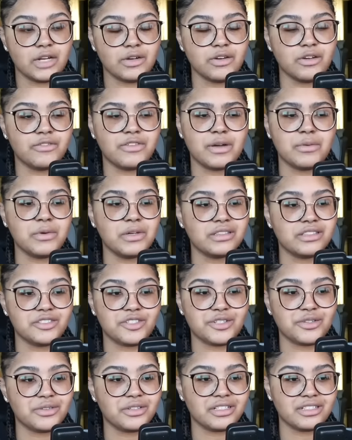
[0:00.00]
don't know if I want the
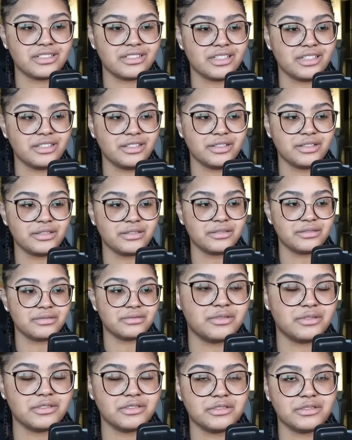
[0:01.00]
show to continue
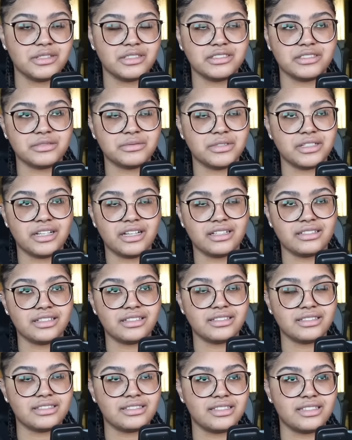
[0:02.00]
or do I just want to act
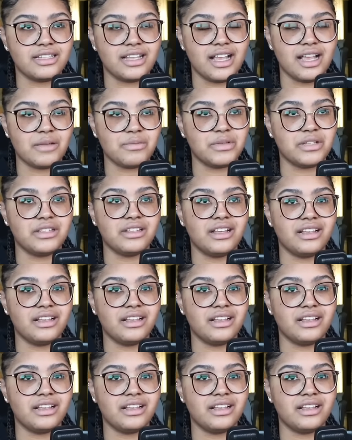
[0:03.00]
like this didn't happen.